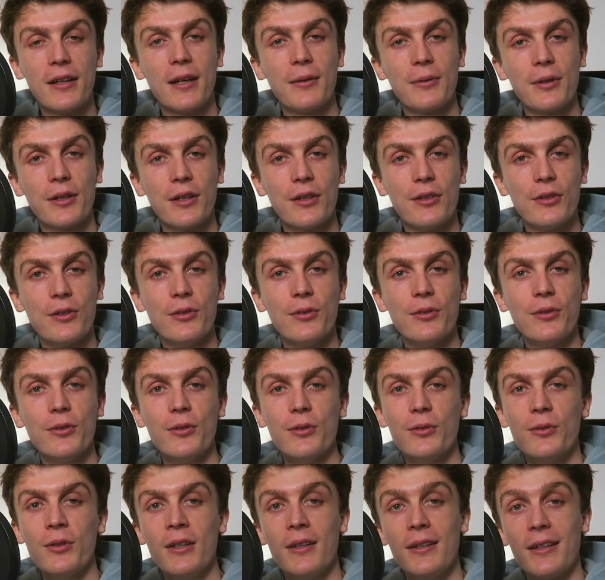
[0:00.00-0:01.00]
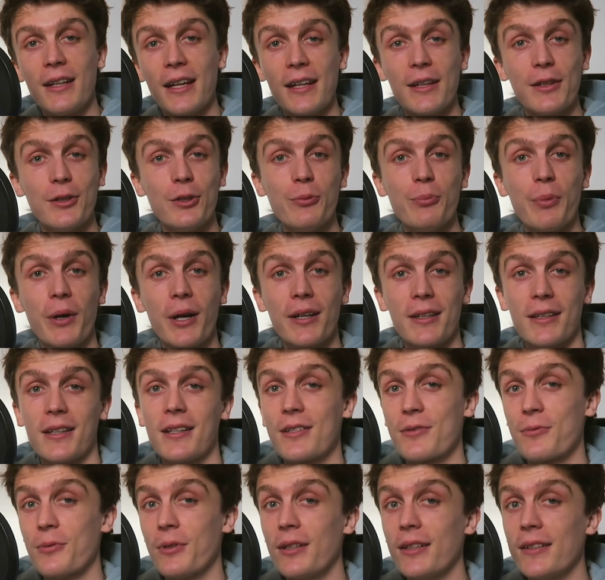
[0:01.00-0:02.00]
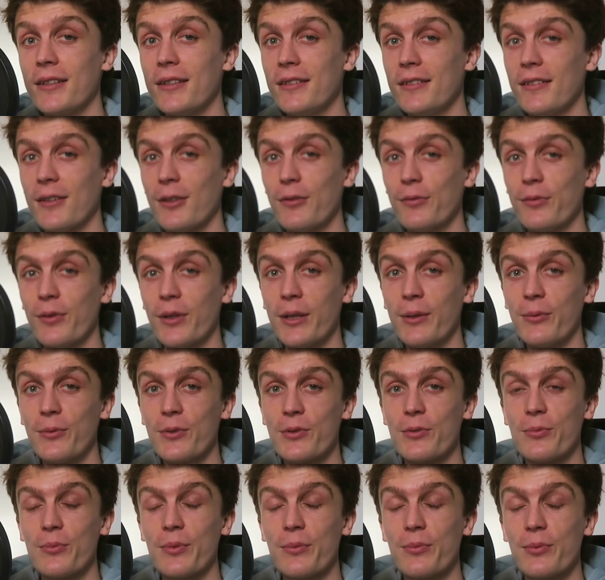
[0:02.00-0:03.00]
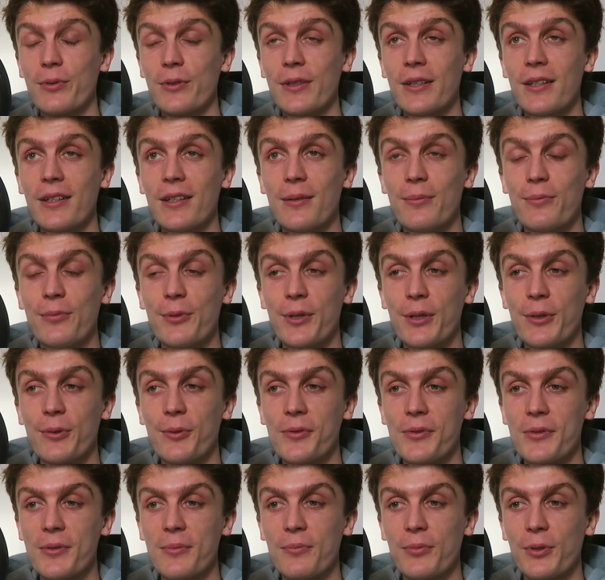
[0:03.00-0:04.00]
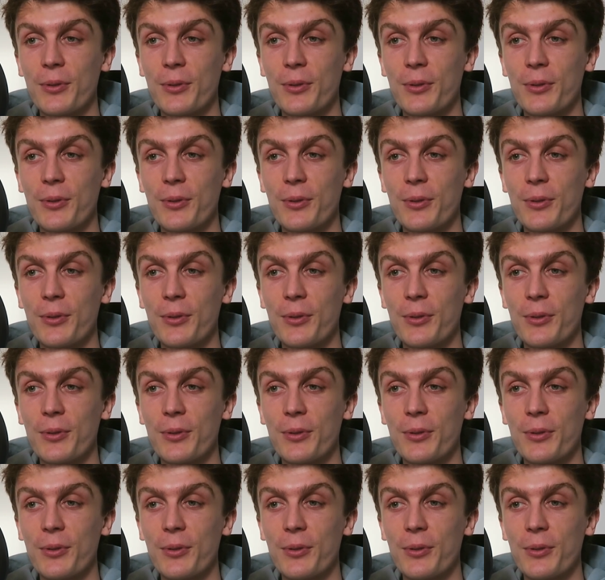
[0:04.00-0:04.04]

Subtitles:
I'm gonna do getting a new bike next week, hopefully, which would be pretty awesome.